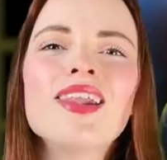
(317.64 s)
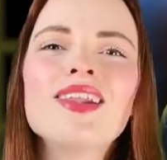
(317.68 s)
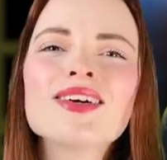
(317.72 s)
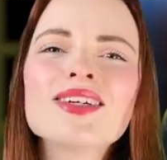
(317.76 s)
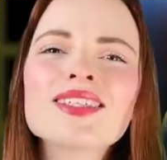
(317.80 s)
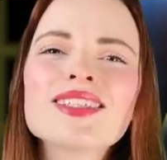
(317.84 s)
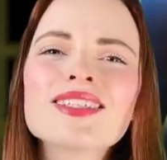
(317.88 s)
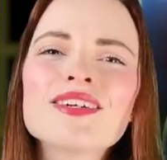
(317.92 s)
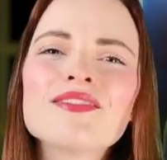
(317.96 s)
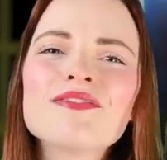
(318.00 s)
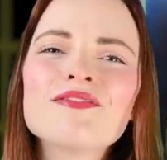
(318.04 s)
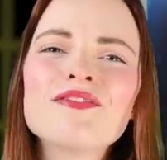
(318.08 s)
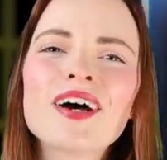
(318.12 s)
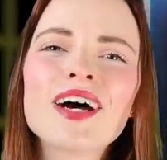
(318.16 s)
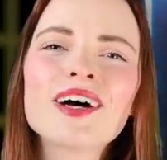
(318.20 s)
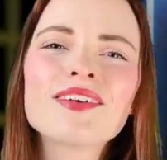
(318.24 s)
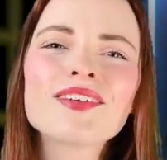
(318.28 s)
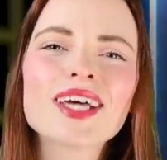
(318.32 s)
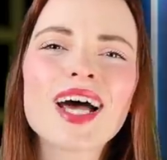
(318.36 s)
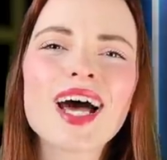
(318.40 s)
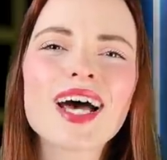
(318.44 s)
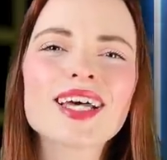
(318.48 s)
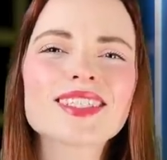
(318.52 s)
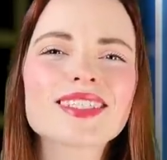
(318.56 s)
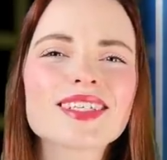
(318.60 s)
Lost and Found
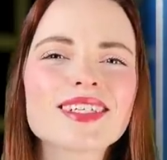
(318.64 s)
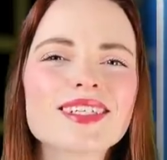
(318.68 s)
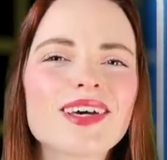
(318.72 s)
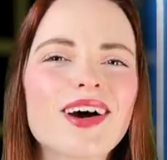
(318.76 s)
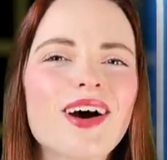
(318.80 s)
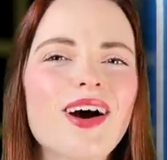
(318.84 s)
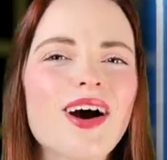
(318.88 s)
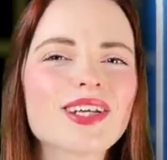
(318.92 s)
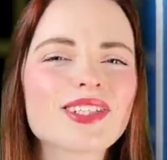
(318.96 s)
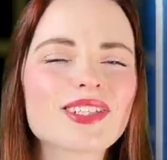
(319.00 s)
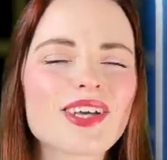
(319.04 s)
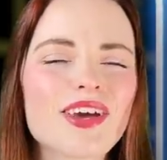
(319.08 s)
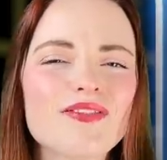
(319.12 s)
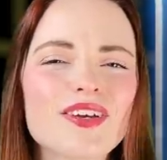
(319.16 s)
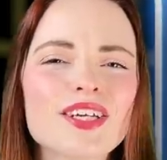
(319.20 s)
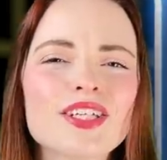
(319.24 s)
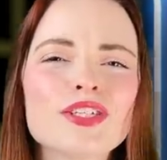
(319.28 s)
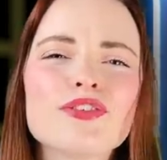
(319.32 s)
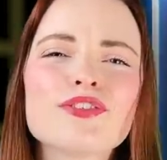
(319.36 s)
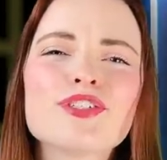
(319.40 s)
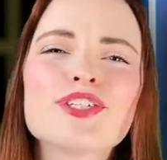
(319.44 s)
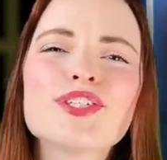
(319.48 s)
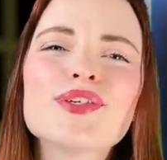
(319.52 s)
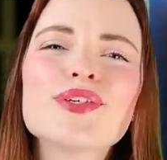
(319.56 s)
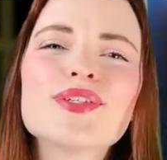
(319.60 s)
has the task of
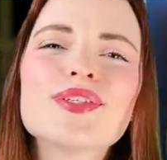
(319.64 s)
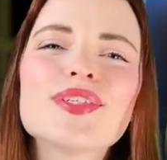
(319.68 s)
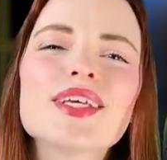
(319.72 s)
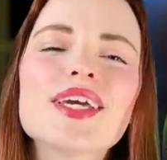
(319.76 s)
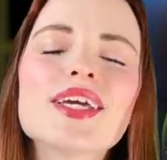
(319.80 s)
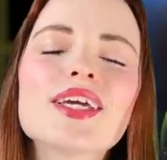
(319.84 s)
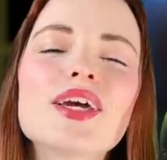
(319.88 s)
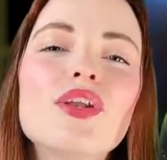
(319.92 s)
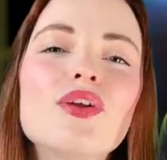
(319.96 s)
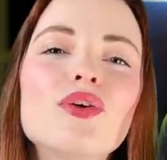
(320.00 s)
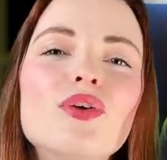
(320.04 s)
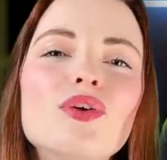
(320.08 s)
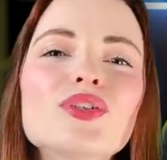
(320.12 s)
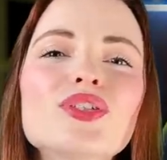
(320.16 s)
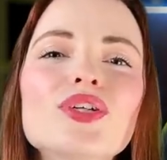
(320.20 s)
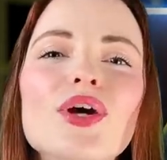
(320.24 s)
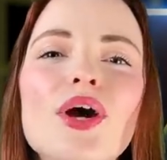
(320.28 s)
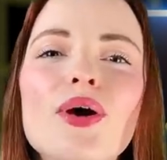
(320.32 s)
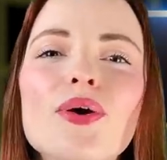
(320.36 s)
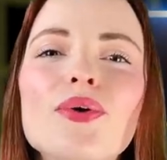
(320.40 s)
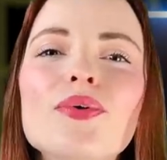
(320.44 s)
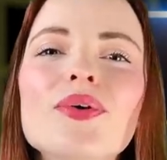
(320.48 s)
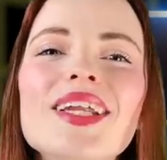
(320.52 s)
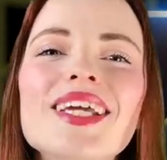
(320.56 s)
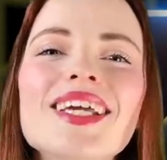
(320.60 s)
introducing not
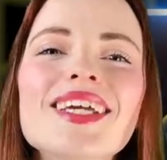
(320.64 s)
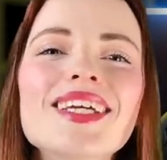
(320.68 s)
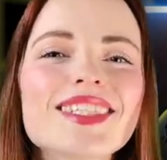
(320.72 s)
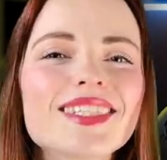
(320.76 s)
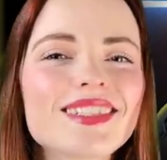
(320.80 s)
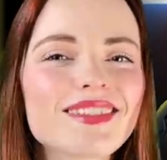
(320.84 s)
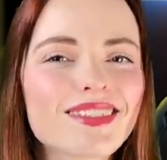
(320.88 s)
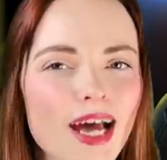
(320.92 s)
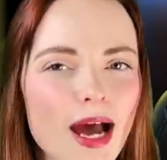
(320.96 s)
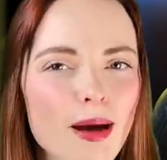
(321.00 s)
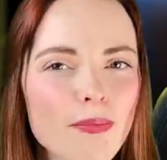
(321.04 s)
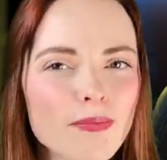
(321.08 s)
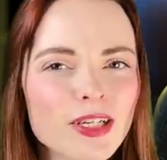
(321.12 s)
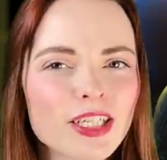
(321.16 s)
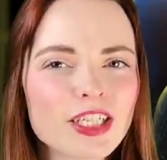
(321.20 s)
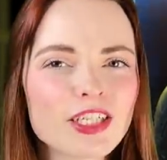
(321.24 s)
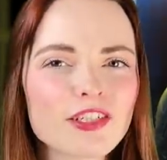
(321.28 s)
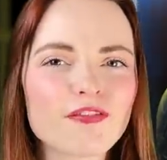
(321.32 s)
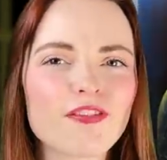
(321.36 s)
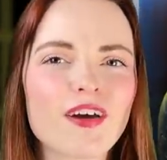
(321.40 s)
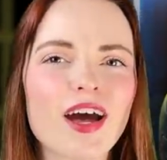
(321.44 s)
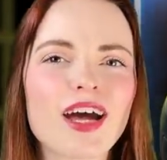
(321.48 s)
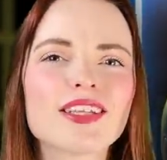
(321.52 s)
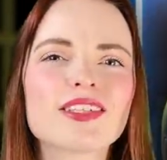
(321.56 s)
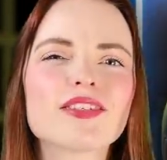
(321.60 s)
only established
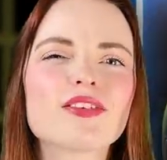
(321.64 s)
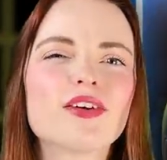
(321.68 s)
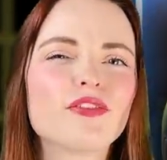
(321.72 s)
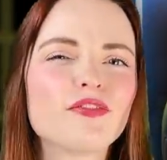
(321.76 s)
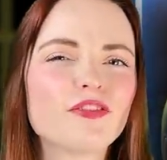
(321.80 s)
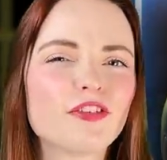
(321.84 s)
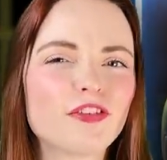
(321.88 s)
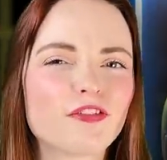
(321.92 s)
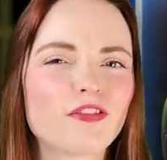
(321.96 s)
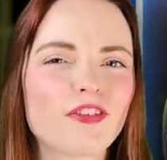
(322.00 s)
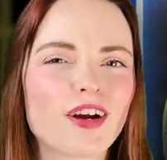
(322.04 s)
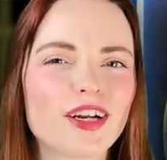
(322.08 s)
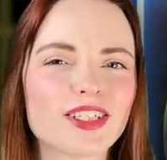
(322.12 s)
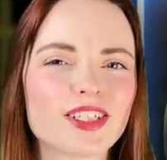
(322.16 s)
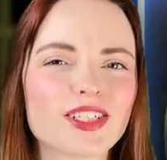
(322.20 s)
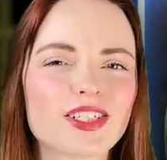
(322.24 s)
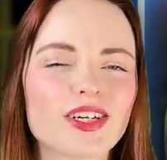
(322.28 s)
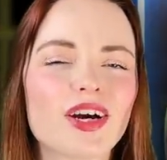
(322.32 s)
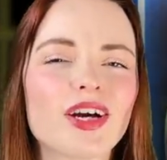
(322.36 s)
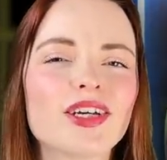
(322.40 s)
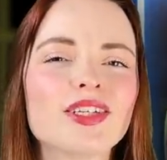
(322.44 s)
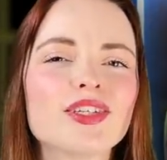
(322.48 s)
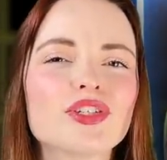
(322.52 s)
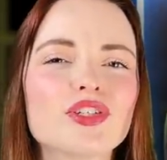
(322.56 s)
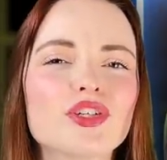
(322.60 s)
fans of the
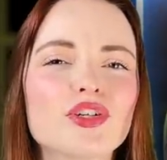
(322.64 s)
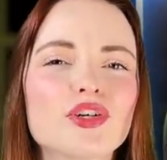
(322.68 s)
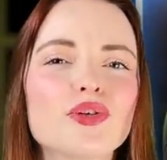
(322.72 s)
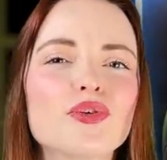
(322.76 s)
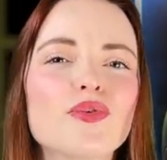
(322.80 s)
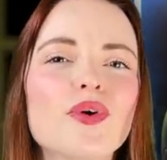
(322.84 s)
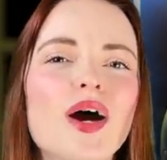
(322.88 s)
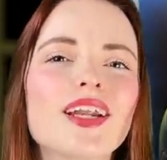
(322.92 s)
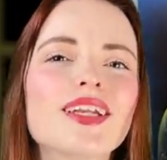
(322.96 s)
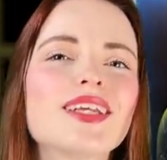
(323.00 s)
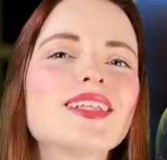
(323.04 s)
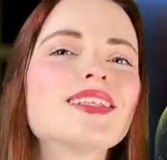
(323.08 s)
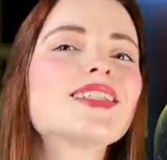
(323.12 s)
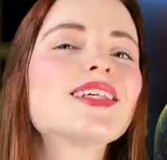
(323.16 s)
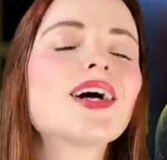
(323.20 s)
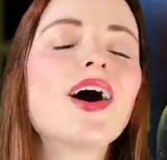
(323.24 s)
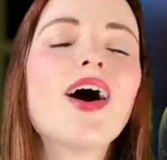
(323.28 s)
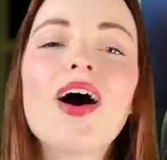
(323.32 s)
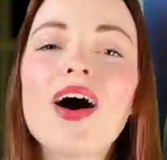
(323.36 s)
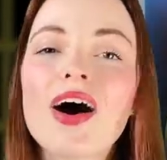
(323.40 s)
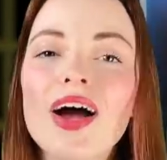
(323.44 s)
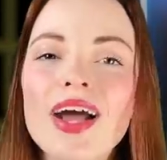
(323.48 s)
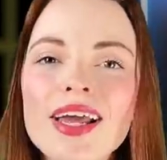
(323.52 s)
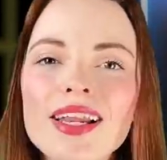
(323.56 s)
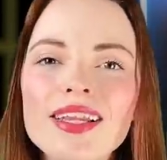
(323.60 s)
franchise to an
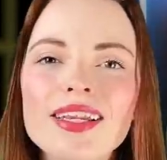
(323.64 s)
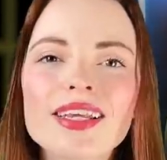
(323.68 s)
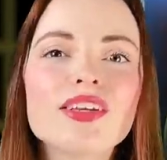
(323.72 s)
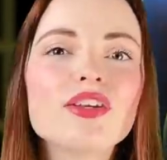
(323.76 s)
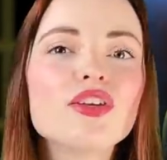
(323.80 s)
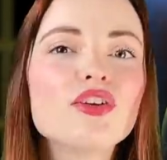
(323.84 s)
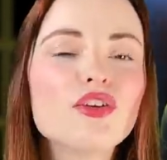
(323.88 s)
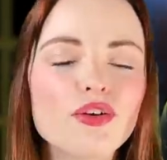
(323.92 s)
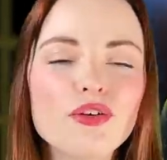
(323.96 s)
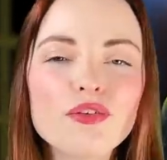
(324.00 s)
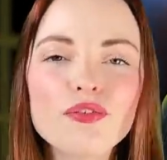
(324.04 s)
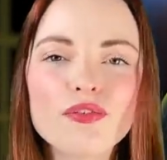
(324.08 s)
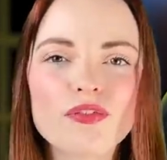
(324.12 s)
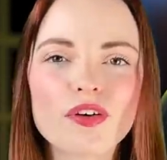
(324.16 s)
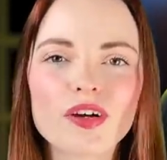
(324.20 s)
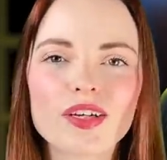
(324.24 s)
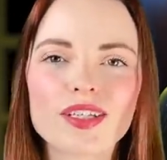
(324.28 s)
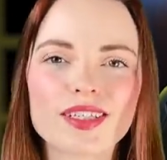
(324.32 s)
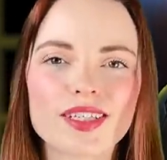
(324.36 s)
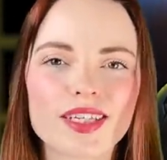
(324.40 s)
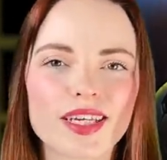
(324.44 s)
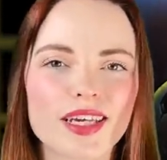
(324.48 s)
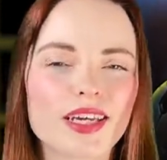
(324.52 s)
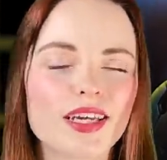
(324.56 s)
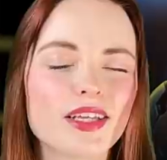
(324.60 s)
entirely new
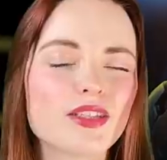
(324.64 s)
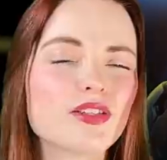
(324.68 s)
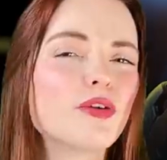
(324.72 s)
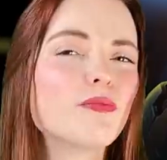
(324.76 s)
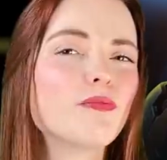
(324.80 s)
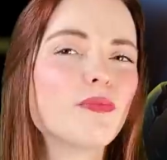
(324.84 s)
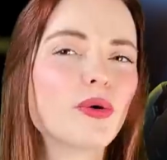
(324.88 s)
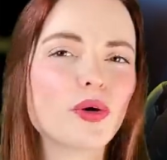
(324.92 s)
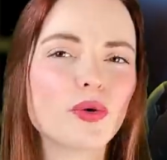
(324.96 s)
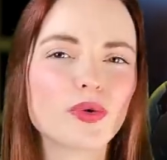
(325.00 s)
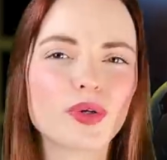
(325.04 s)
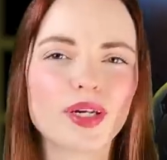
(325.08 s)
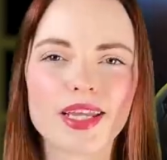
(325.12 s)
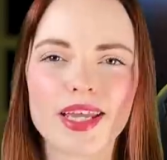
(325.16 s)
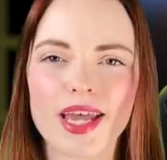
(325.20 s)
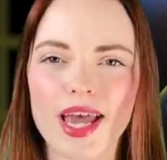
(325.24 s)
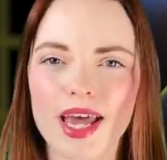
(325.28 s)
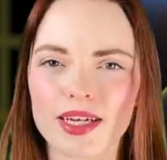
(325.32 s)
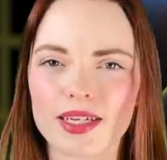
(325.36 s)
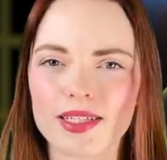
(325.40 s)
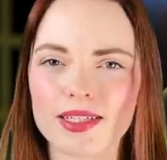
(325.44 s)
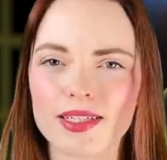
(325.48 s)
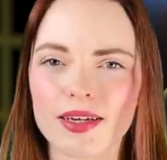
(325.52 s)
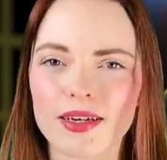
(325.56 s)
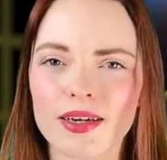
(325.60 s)
frontier to boldly
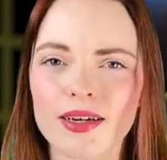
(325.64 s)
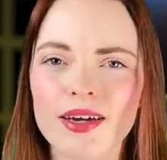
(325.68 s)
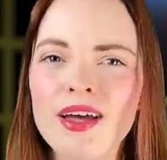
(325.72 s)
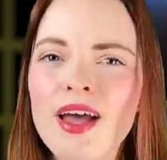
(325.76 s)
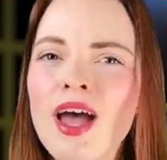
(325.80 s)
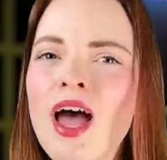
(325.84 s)
enter,